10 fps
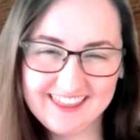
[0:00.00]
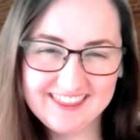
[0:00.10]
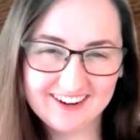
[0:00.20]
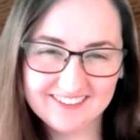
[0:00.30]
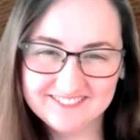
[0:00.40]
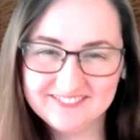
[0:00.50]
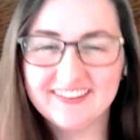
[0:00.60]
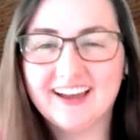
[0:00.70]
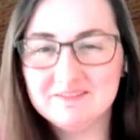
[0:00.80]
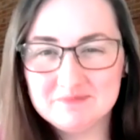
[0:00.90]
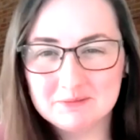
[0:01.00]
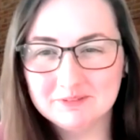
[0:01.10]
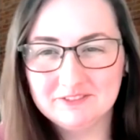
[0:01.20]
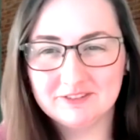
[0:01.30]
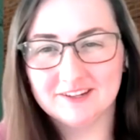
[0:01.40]
Hey there, I'm
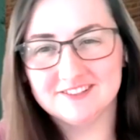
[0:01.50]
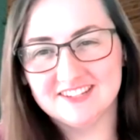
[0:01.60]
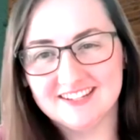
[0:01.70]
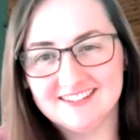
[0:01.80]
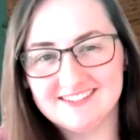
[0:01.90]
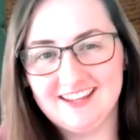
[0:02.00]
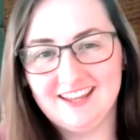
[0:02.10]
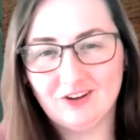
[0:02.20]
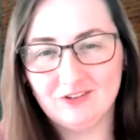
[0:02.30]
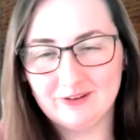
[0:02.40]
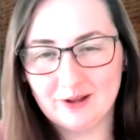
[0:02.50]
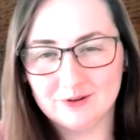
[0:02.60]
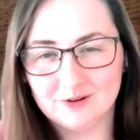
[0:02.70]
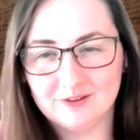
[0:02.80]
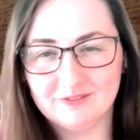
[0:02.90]
Kimberly Ferguson, CEO and
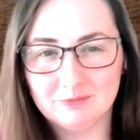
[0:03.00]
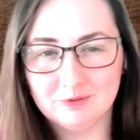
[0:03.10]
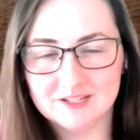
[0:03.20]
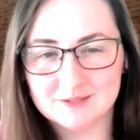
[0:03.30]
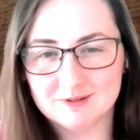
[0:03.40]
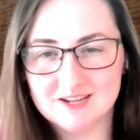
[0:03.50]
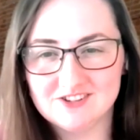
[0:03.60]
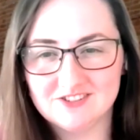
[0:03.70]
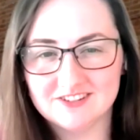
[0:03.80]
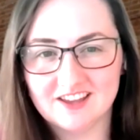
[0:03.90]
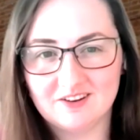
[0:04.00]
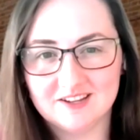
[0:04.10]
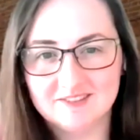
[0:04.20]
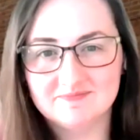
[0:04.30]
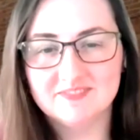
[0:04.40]
founder of Emerald Expectations
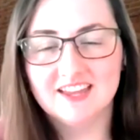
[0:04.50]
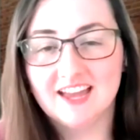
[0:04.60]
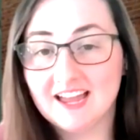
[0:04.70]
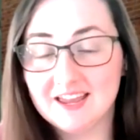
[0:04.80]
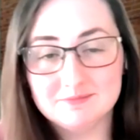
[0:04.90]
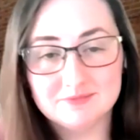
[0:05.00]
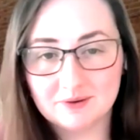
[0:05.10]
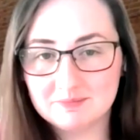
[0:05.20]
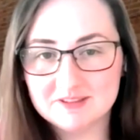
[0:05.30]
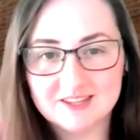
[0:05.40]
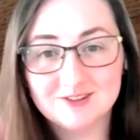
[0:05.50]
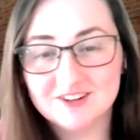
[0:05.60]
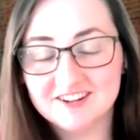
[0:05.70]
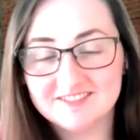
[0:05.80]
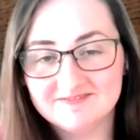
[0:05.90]
Accounting. I am so happy that you're
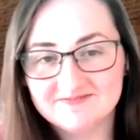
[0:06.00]
here.